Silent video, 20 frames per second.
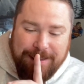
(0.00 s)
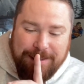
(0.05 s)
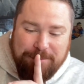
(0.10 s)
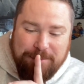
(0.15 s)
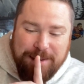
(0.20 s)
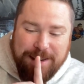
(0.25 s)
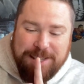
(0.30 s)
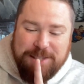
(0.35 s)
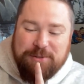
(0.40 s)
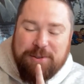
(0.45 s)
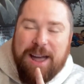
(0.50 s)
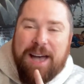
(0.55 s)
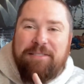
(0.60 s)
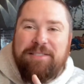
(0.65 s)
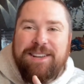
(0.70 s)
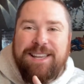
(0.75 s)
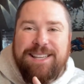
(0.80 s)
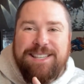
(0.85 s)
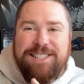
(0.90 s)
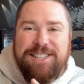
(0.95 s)
But
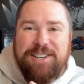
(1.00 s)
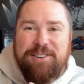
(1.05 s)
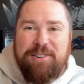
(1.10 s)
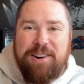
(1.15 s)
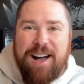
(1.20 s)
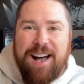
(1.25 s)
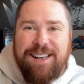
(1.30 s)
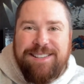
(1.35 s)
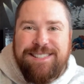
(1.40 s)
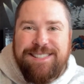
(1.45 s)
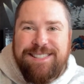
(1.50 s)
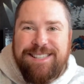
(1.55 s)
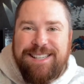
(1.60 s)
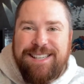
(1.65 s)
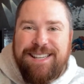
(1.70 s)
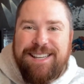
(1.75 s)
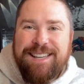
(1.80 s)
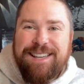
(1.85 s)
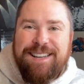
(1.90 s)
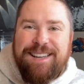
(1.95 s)
extravagant
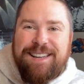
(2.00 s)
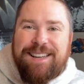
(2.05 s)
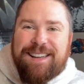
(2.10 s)
generosity.